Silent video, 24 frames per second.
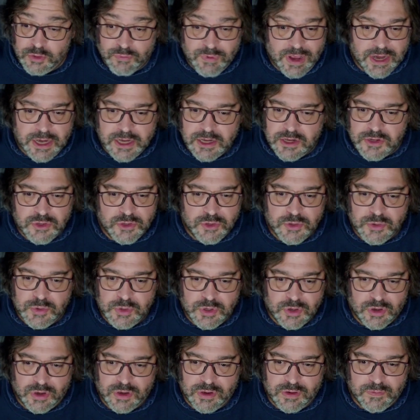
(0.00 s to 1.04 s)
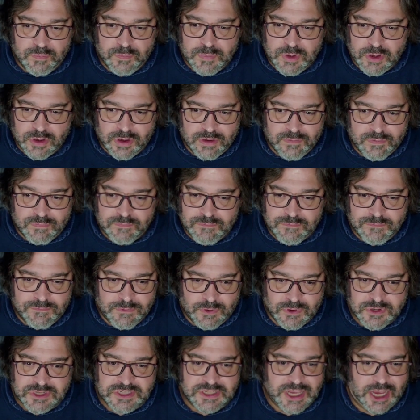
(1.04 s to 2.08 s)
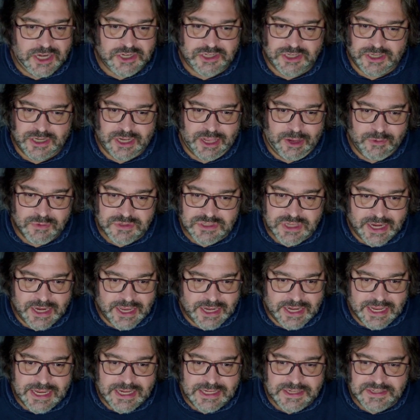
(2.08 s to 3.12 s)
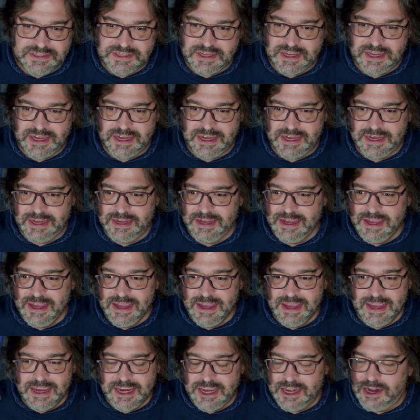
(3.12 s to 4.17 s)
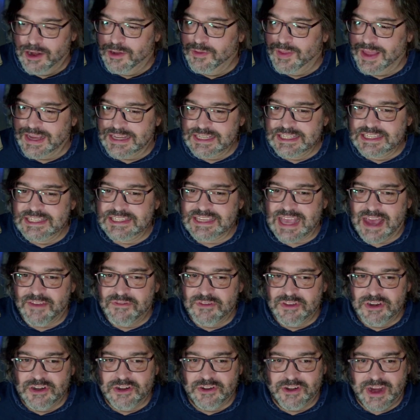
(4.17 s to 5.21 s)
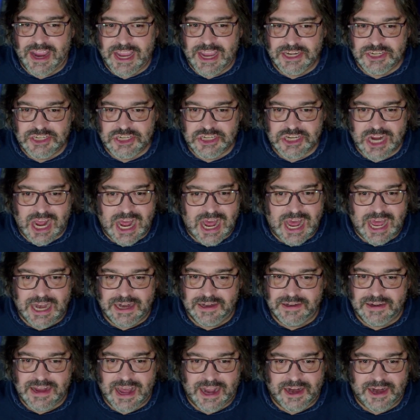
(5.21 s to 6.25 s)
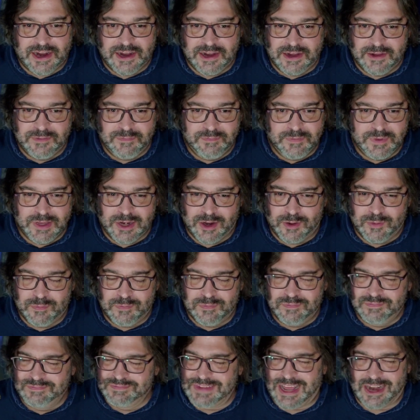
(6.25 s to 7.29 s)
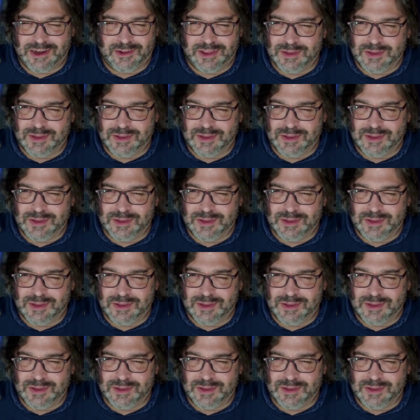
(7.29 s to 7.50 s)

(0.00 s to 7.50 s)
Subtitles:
ready to do your first session. It was like an easy, like 7 or 8 shot kind of, I don't know,